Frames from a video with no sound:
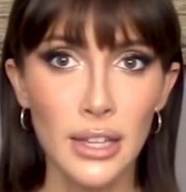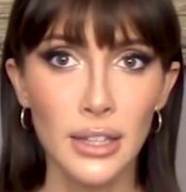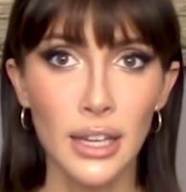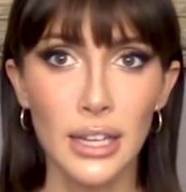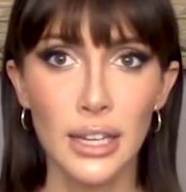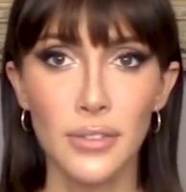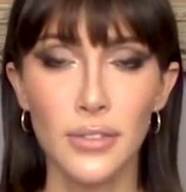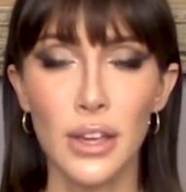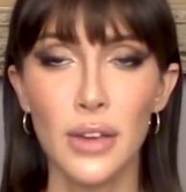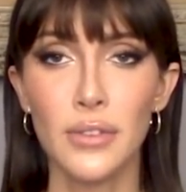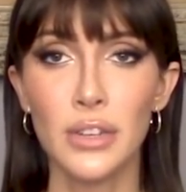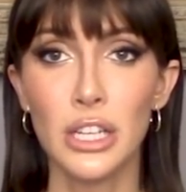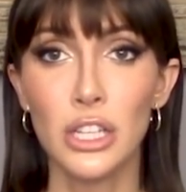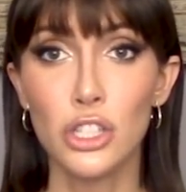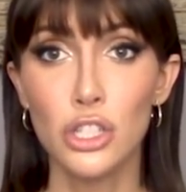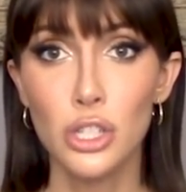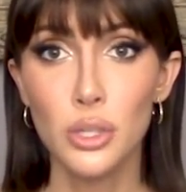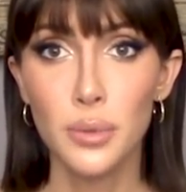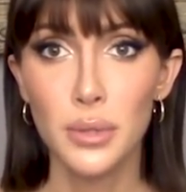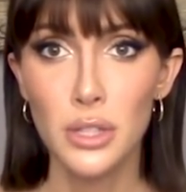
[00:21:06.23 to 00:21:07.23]
like if they have an
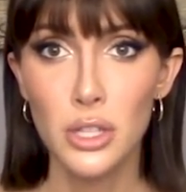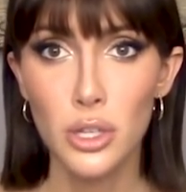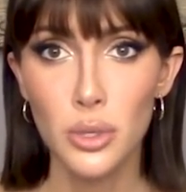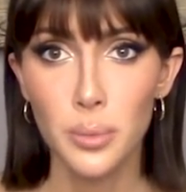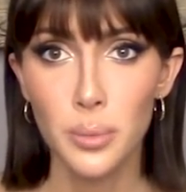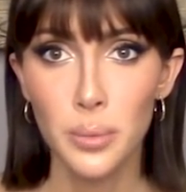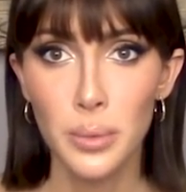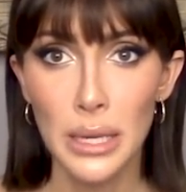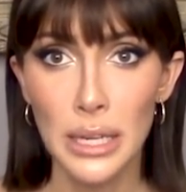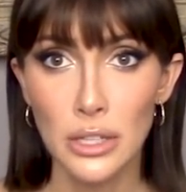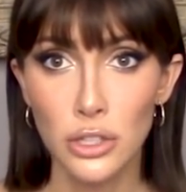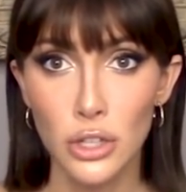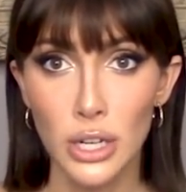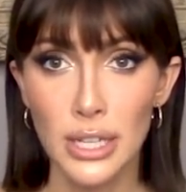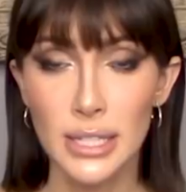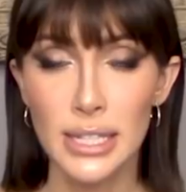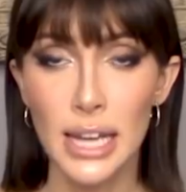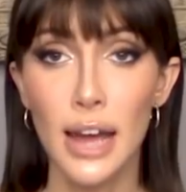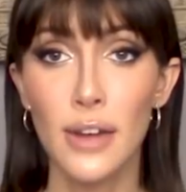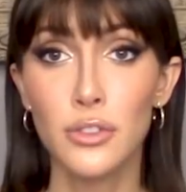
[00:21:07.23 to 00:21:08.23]
issue with you being
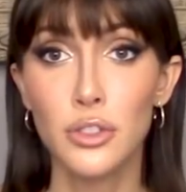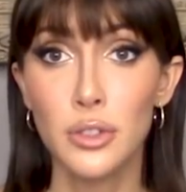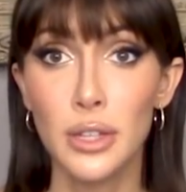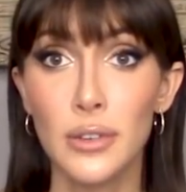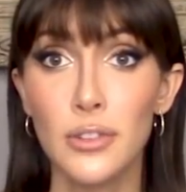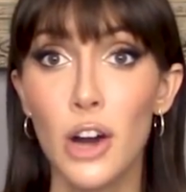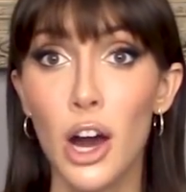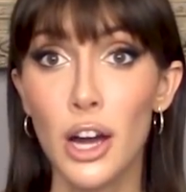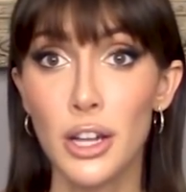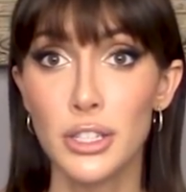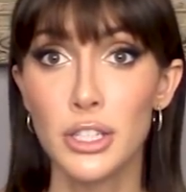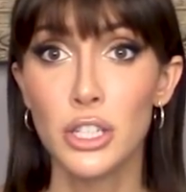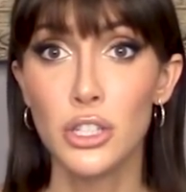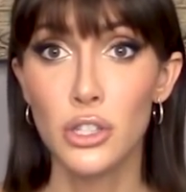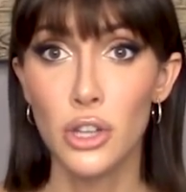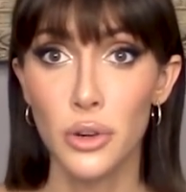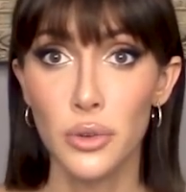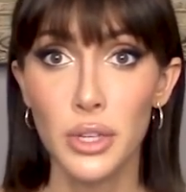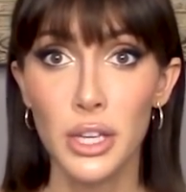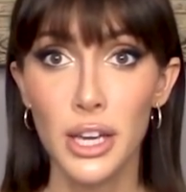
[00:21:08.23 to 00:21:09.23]
trans after they've gotten to
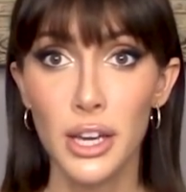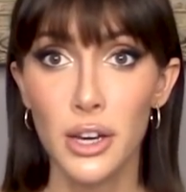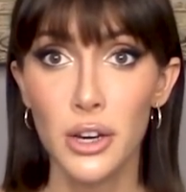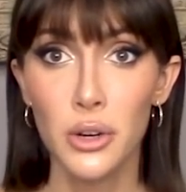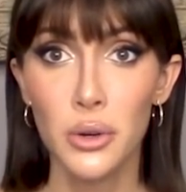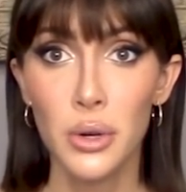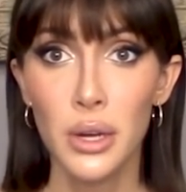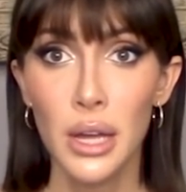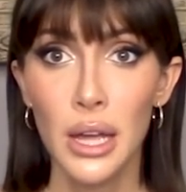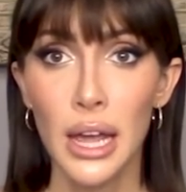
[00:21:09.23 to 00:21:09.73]
know you